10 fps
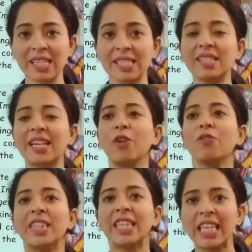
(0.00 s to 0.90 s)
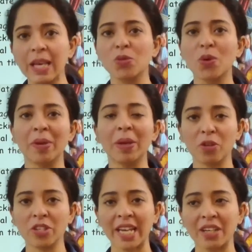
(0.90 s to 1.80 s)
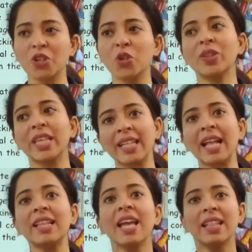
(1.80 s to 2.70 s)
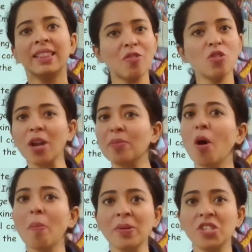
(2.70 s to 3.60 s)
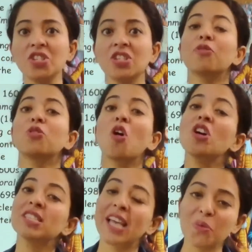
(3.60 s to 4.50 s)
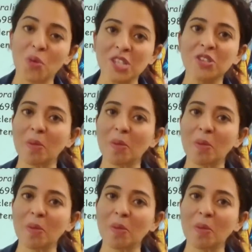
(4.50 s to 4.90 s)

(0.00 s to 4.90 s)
such kind of themes were being projected. Do you think that there will not be opposition? Of course there was